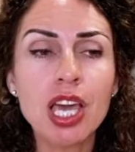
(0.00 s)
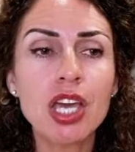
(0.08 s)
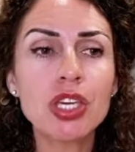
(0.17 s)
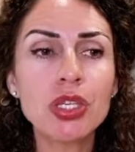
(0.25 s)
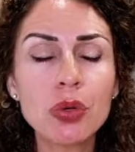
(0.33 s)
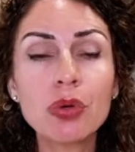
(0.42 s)

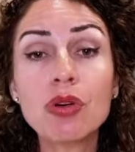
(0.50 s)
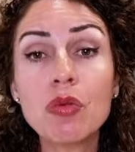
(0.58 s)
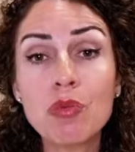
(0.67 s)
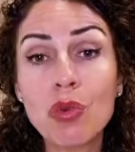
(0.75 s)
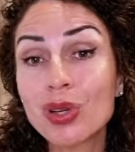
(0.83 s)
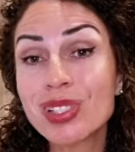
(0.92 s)
you will
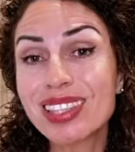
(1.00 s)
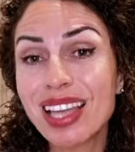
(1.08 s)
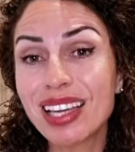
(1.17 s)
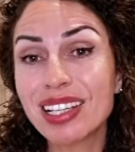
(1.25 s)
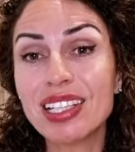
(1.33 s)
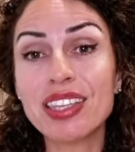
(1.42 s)
most
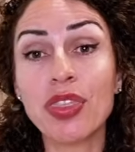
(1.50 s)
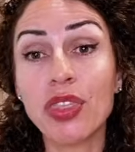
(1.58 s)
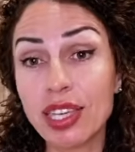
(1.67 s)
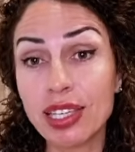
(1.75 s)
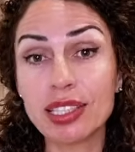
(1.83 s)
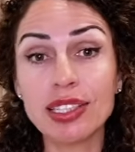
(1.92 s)
likely
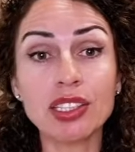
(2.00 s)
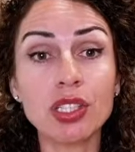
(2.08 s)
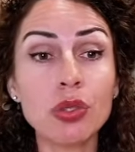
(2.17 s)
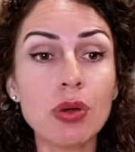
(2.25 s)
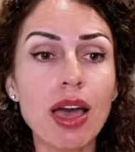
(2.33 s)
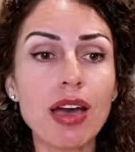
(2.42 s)
think that
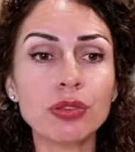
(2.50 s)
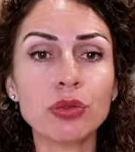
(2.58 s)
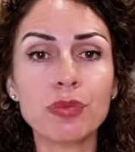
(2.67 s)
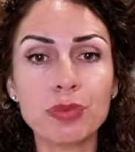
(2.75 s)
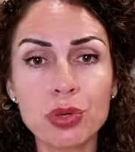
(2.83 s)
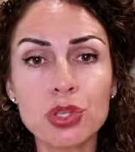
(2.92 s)
you have to
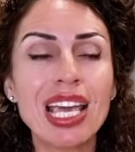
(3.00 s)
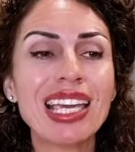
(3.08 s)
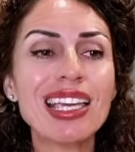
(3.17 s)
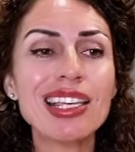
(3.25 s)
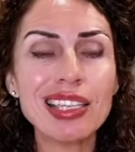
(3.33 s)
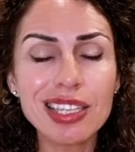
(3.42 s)
push
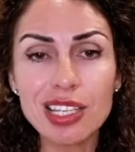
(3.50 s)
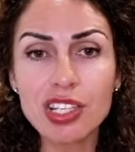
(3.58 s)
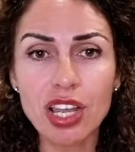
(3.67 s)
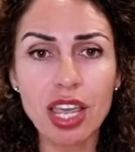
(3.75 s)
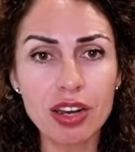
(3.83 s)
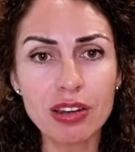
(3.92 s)
in each
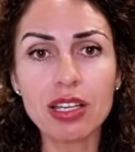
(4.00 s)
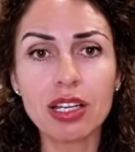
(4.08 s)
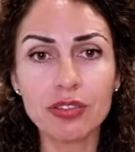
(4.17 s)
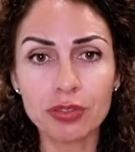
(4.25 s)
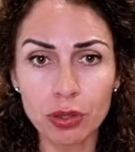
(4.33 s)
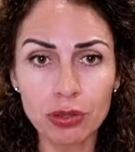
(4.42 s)
area
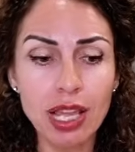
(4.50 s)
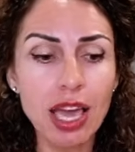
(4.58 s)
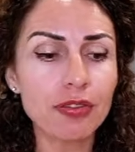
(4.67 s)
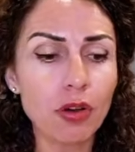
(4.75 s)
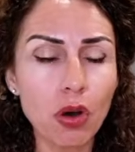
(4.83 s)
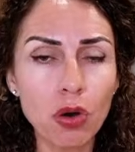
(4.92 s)
of your life
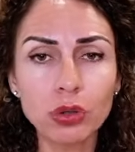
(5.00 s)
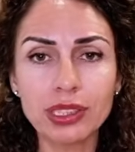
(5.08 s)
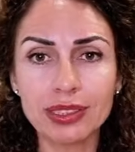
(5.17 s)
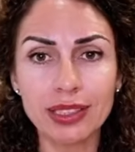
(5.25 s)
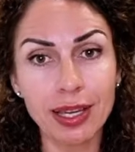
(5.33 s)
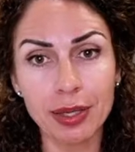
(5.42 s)
all the
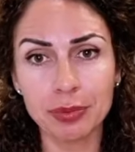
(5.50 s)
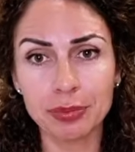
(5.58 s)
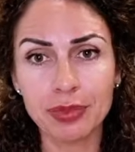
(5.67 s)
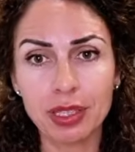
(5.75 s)
time,